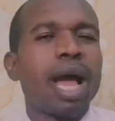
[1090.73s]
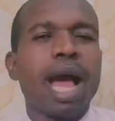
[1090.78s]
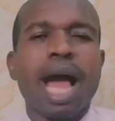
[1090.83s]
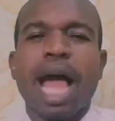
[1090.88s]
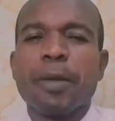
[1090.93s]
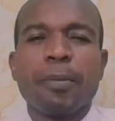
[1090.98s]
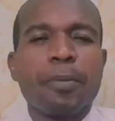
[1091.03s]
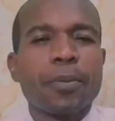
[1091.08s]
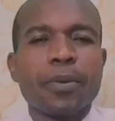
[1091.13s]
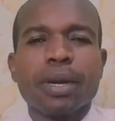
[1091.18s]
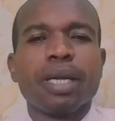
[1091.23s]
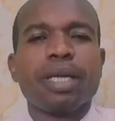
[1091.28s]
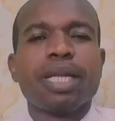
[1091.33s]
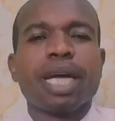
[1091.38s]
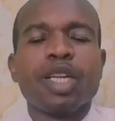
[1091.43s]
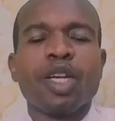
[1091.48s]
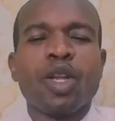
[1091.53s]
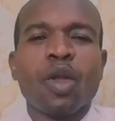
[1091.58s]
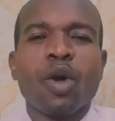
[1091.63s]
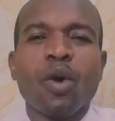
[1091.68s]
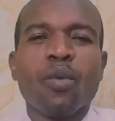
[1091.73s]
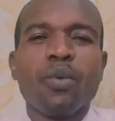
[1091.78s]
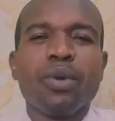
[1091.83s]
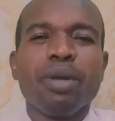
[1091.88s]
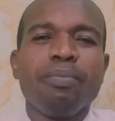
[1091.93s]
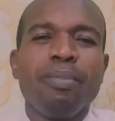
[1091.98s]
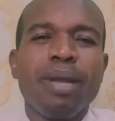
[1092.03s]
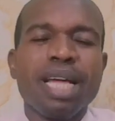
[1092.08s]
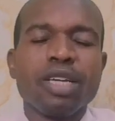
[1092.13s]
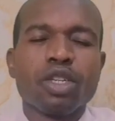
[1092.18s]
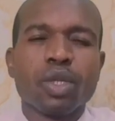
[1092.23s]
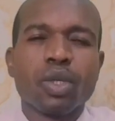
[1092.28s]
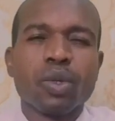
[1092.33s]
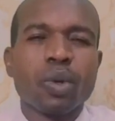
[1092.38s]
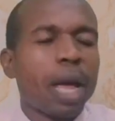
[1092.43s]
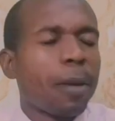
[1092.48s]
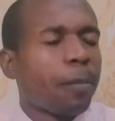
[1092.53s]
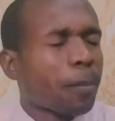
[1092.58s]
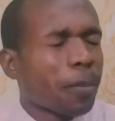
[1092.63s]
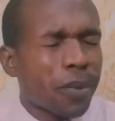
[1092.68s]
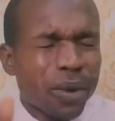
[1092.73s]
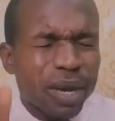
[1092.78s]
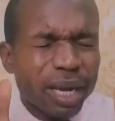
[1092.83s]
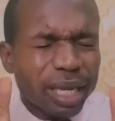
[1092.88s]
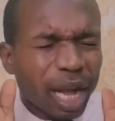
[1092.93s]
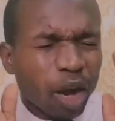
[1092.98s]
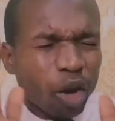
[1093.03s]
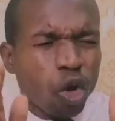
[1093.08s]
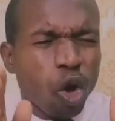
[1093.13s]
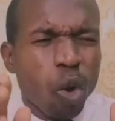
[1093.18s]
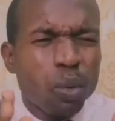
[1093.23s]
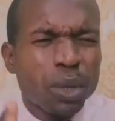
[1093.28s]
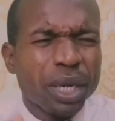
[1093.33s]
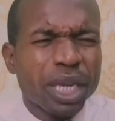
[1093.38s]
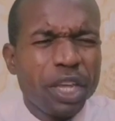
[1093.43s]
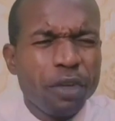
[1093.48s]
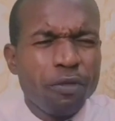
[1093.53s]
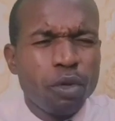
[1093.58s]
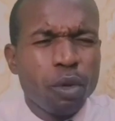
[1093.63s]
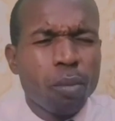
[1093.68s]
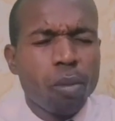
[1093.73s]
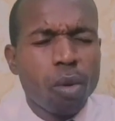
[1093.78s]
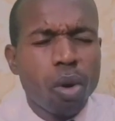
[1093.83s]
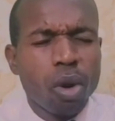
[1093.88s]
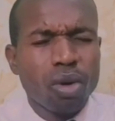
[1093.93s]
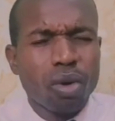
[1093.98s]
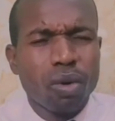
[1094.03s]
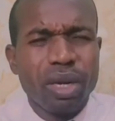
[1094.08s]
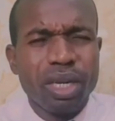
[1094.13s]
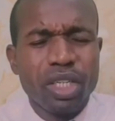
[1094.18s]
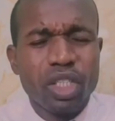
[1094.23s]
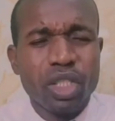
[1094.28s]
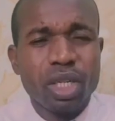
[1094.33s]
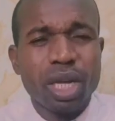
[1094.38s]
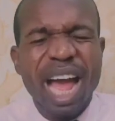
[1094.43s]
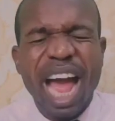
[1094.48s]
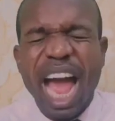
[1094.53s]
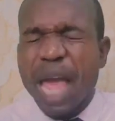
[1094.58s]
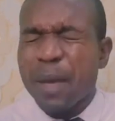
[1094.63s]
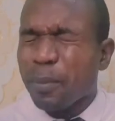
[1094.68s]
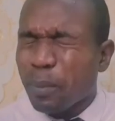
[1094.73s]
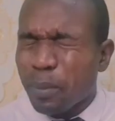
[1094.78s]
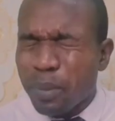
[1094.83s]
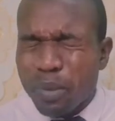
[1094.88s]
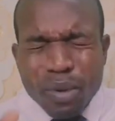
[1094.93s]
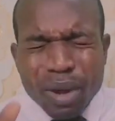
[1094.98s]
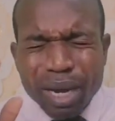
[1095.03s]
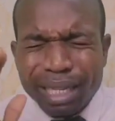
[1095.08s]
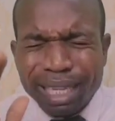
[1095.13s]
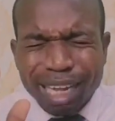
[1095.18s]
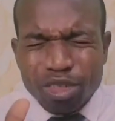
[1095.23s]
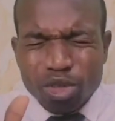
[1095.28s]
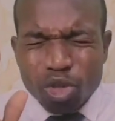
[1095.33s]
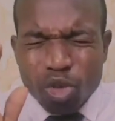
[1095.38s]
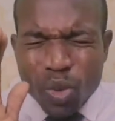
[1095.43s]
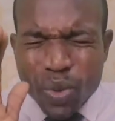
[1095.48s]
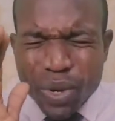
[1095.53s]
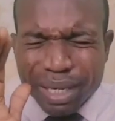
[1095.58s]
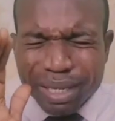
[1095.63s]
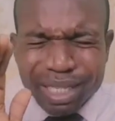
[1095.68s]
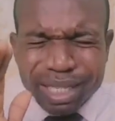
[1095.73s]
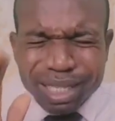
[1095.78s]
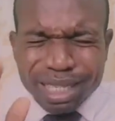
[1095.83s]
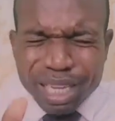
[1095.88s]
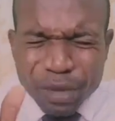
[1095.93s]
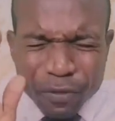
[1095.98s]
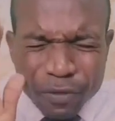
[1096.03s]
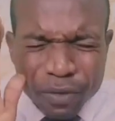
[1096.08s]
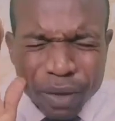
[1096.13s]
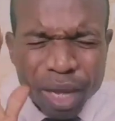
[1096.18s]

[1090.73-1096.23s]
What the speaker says: I pray that the Lord will bless you. I pray that God will give you more knowledge. I pray that you receive